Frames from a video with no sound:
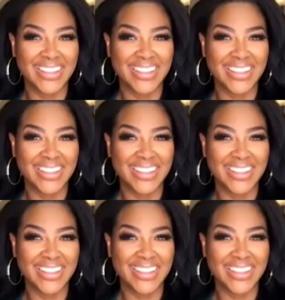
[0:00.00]

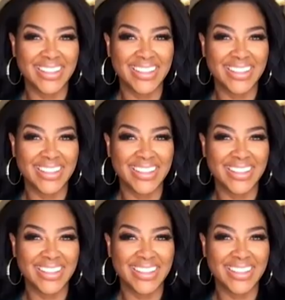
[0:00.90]

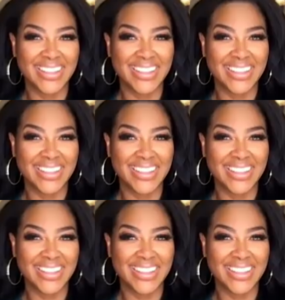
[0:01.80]

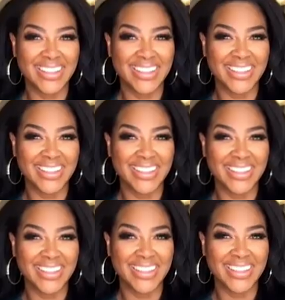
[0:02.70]

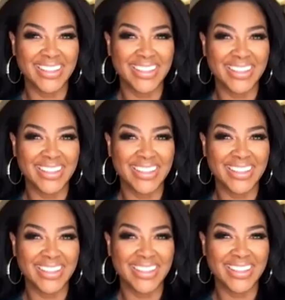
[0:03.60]

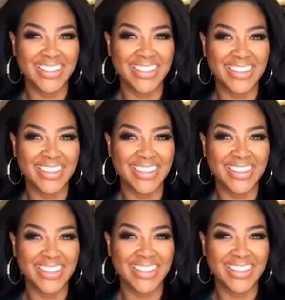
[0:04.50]

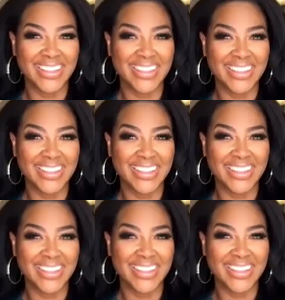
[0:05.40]

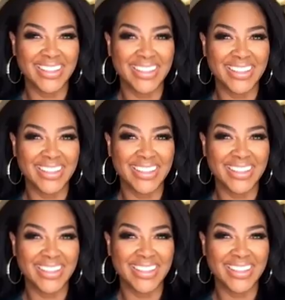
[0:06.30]

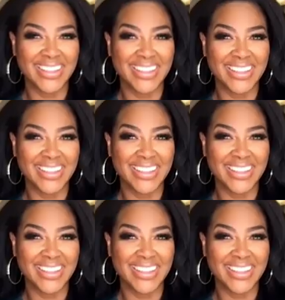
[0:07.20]
[no speech]